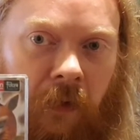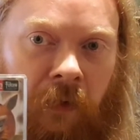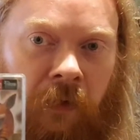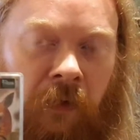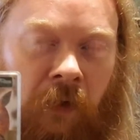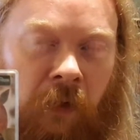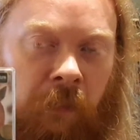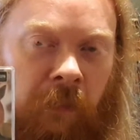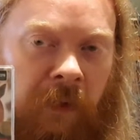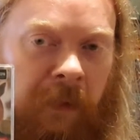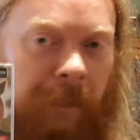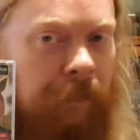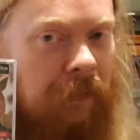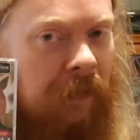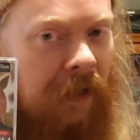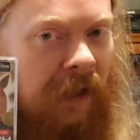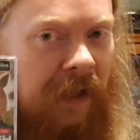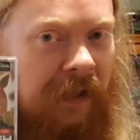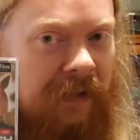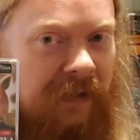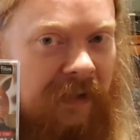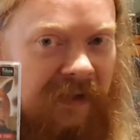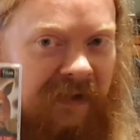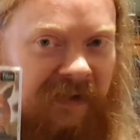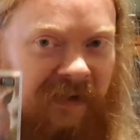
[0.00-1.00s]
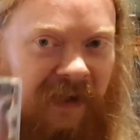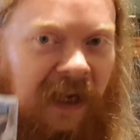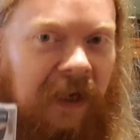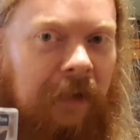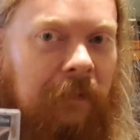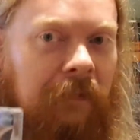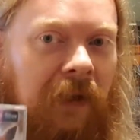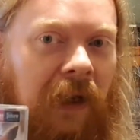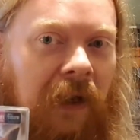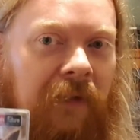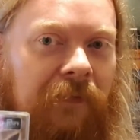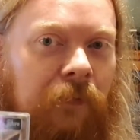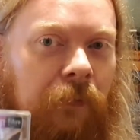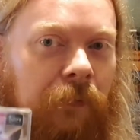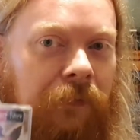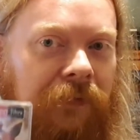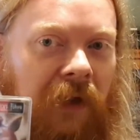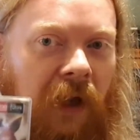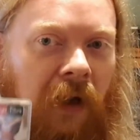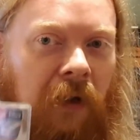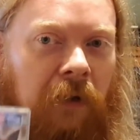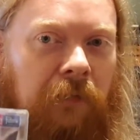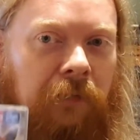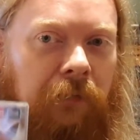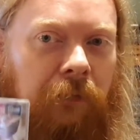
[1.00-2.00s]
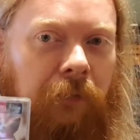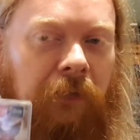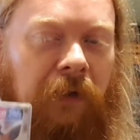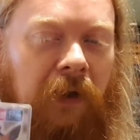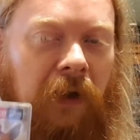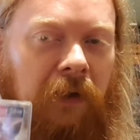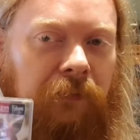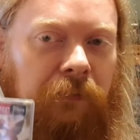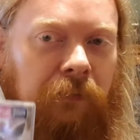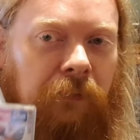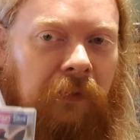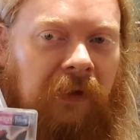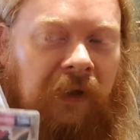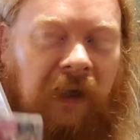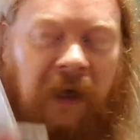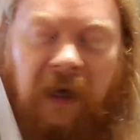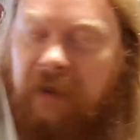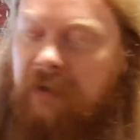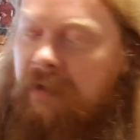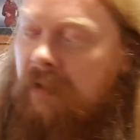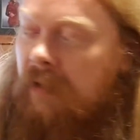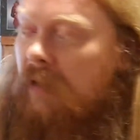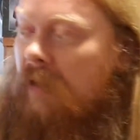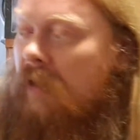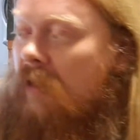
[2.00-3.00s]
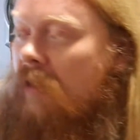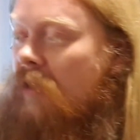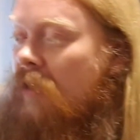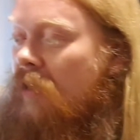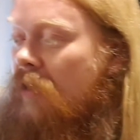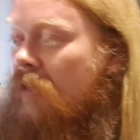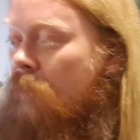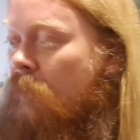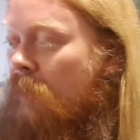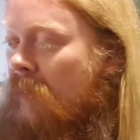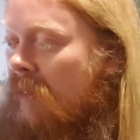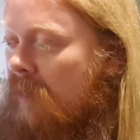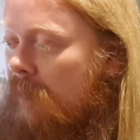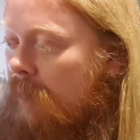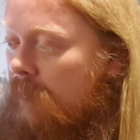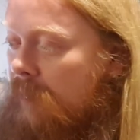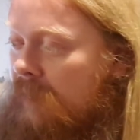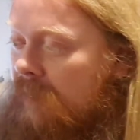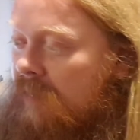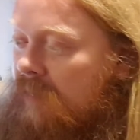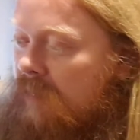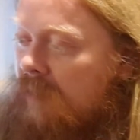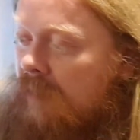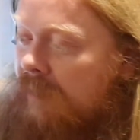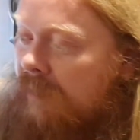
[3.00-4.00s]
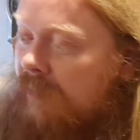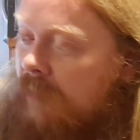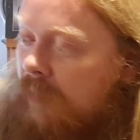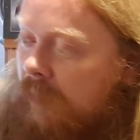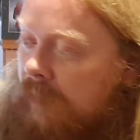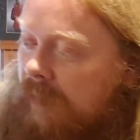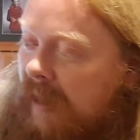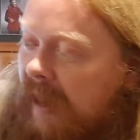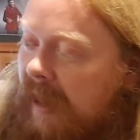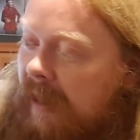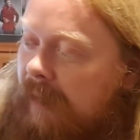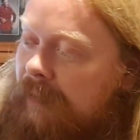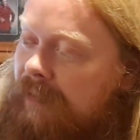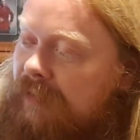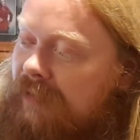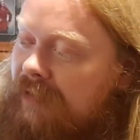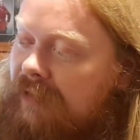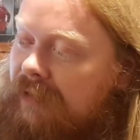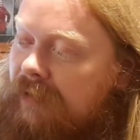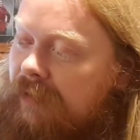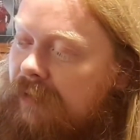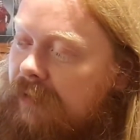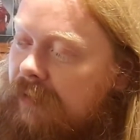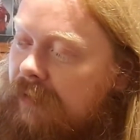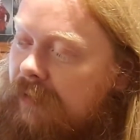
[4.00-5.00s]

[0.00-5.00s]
that we played the same levels over and over again, we wouldn't have gone out